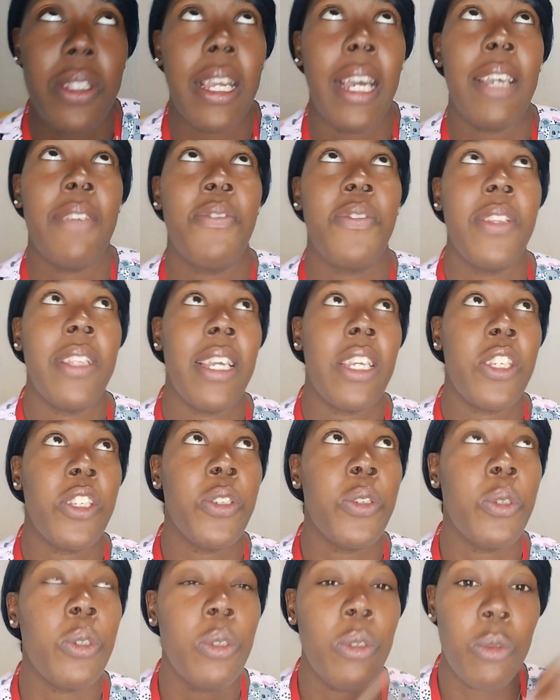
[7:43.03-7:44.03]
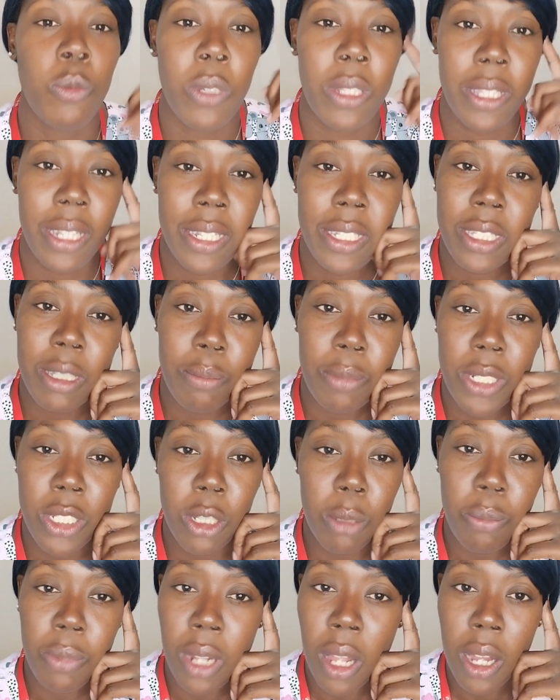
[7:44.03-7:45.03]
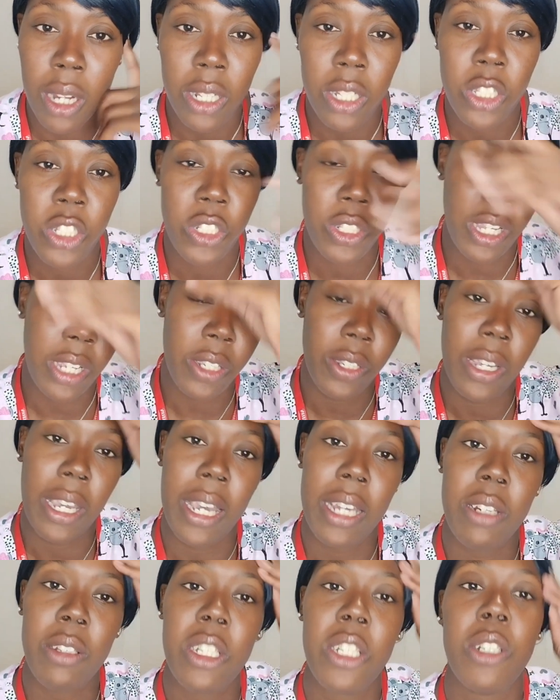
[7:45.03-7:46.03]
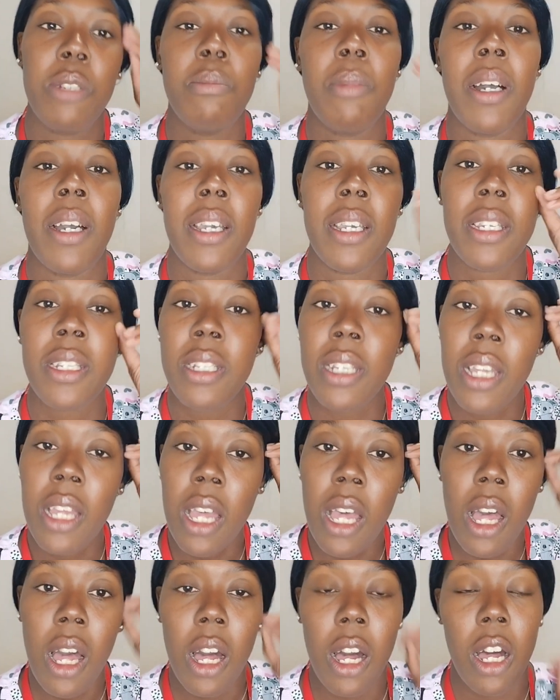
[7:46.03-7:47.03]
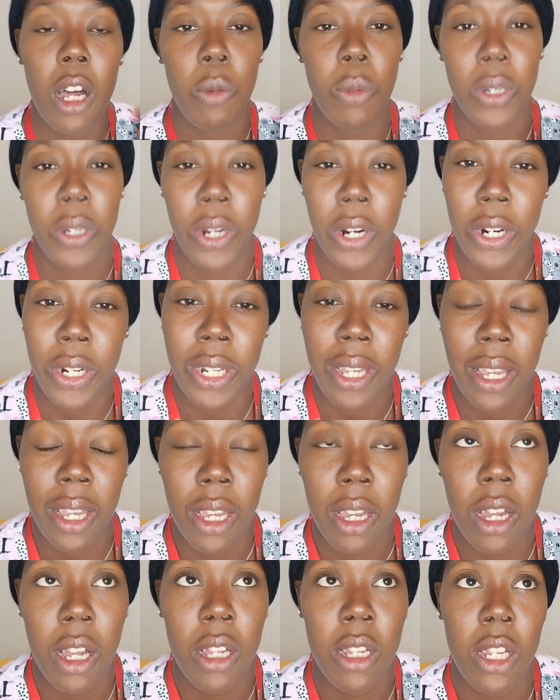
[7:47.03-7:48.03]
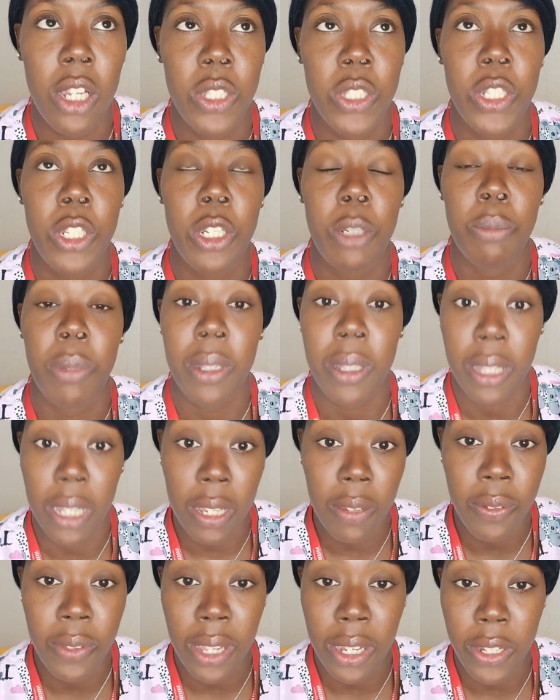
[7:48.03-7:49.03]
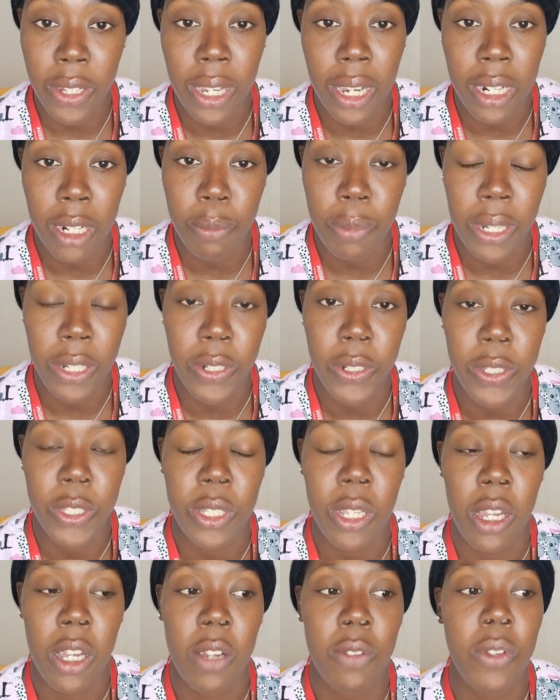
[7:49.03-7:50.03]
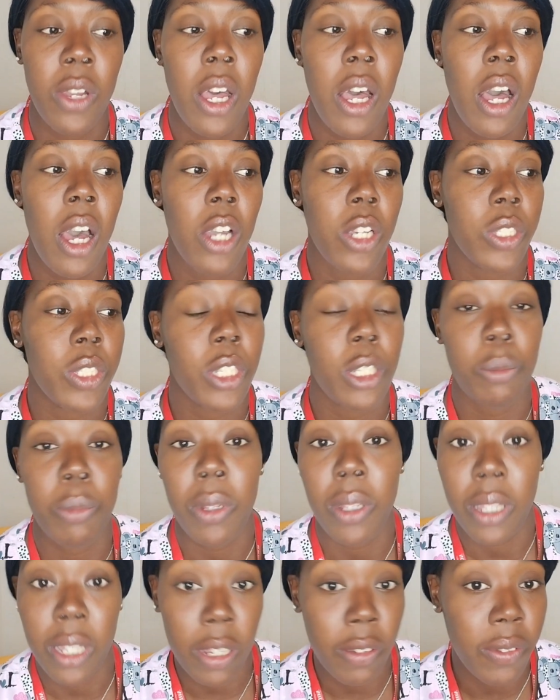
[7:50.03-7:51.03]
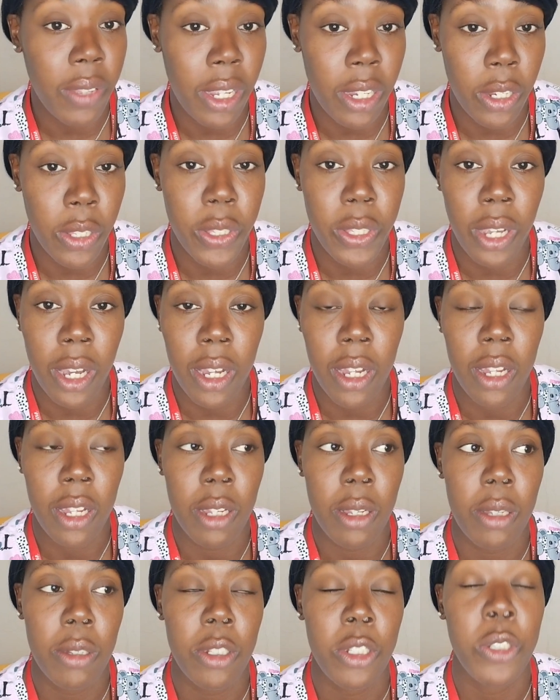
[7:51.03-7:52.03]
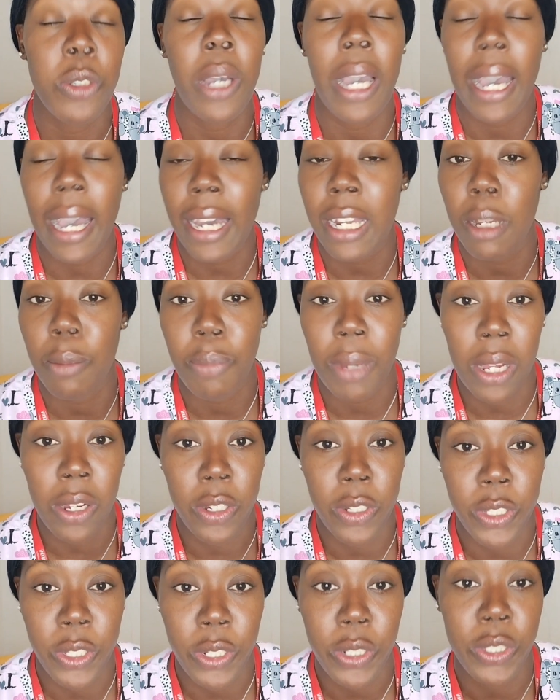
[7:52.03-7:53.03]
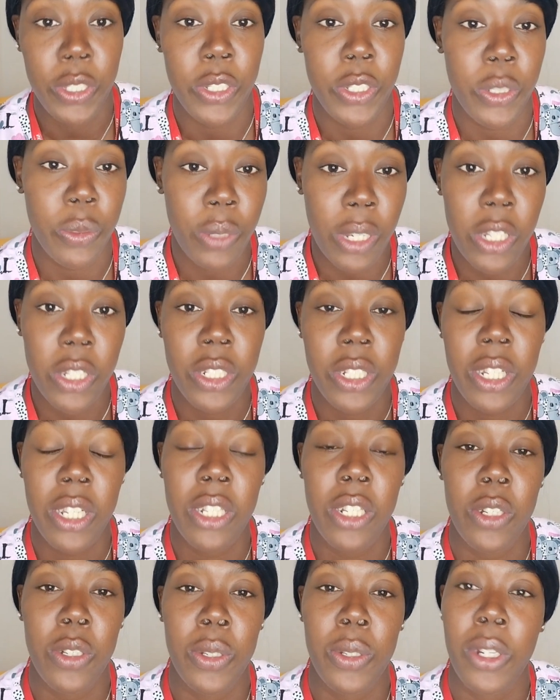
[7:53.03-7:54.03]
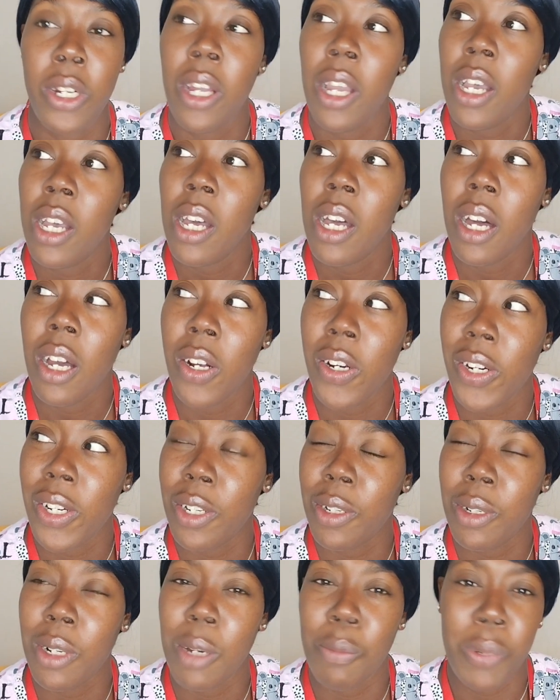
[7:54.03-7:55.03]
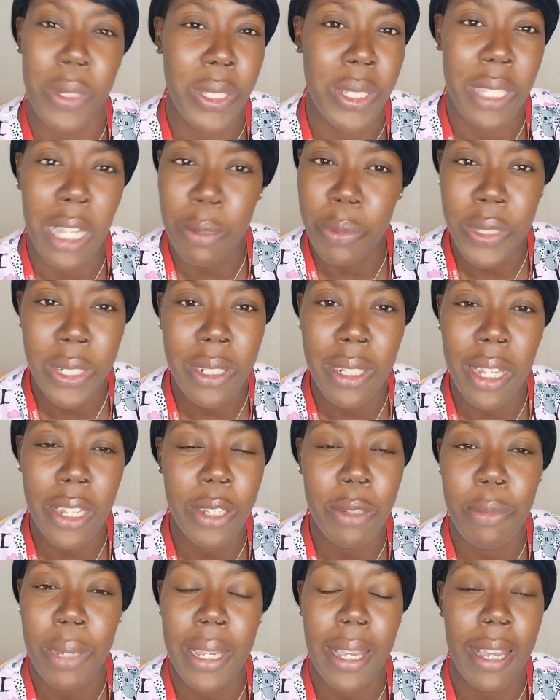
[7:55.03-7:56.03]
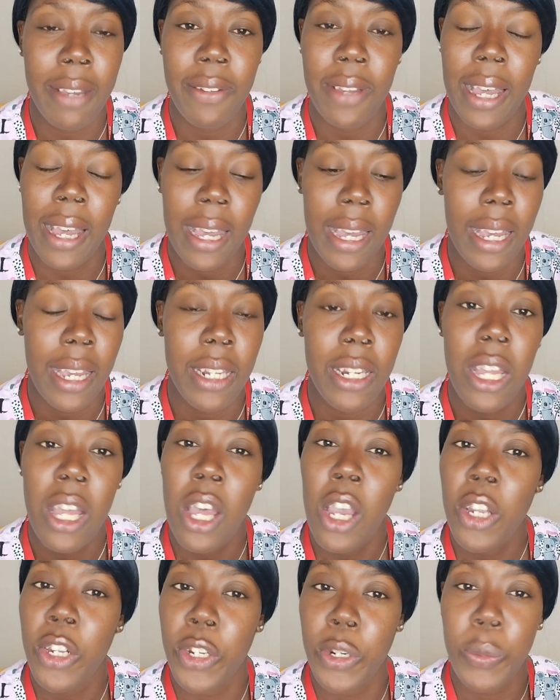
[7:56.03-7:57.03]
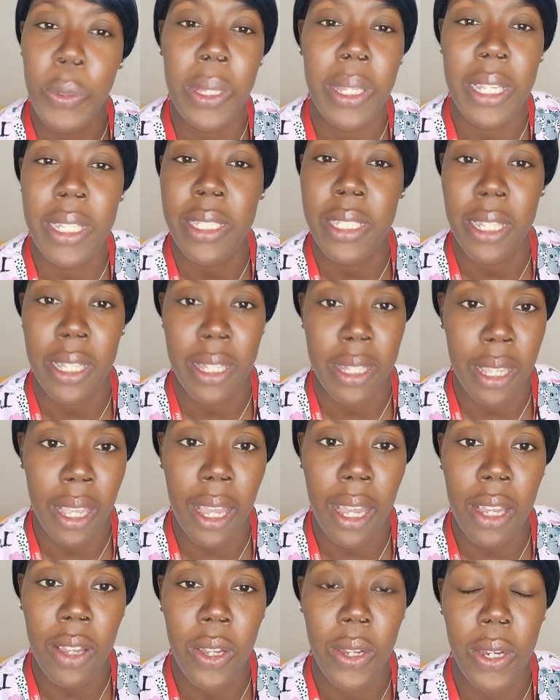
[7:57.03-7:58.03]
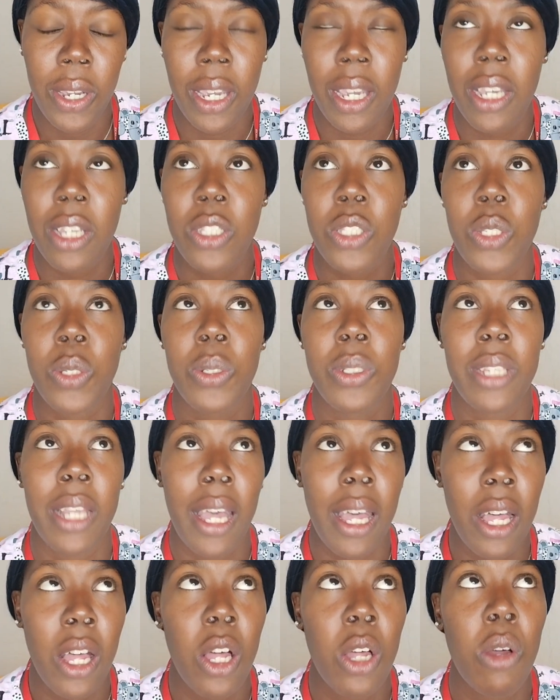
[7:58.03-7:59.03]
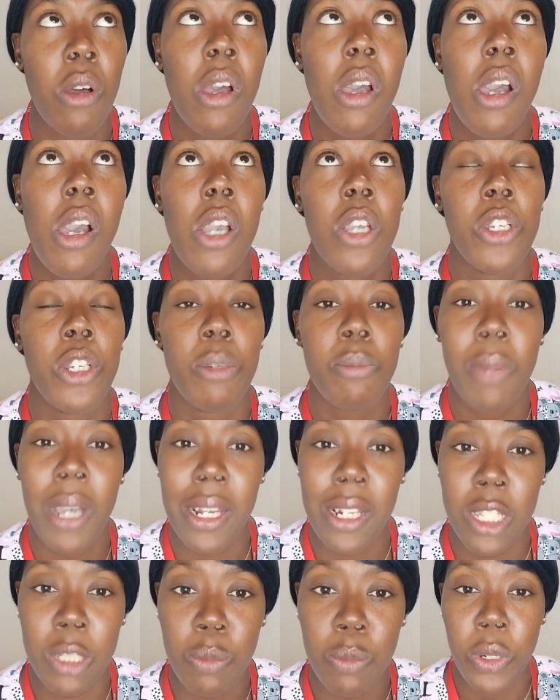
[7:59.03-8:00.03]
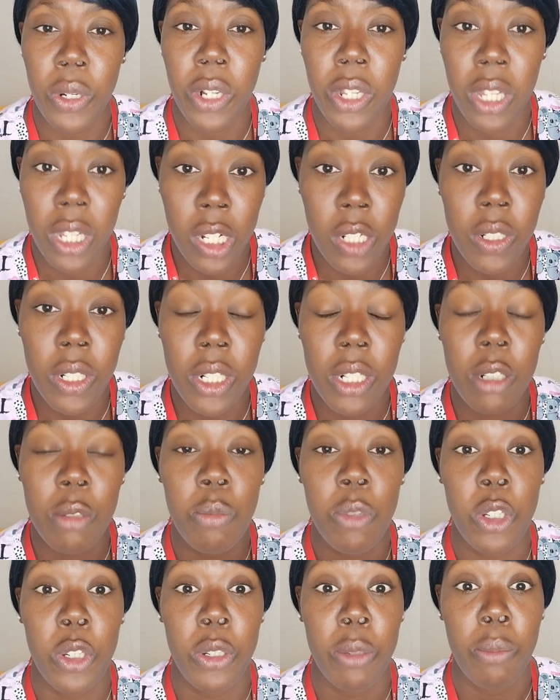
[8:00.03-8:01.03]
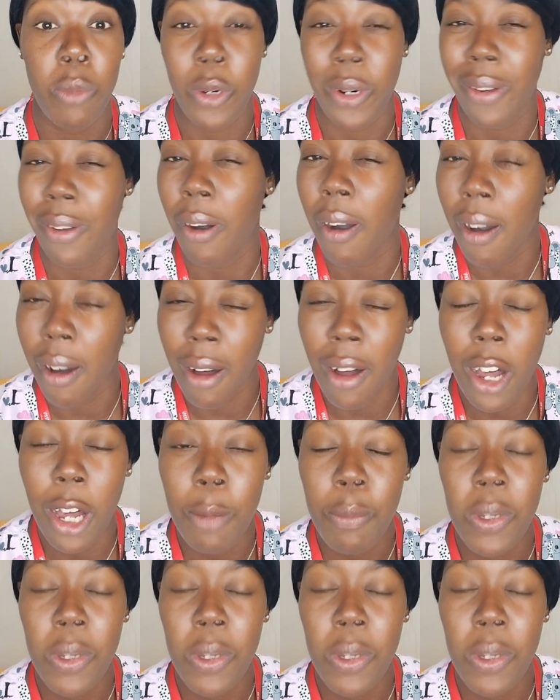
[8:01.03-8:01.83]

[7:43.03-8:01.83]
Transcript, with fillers: I feel like you released the mental blockage that you had in your mind uh, regarding uh, a certain belief that you had about yourself, a certain belief that you thought uh, you had about a certain situation or or a perception that you may have had. You're releasing that, okay? So now your mind is clearer, you're more calm.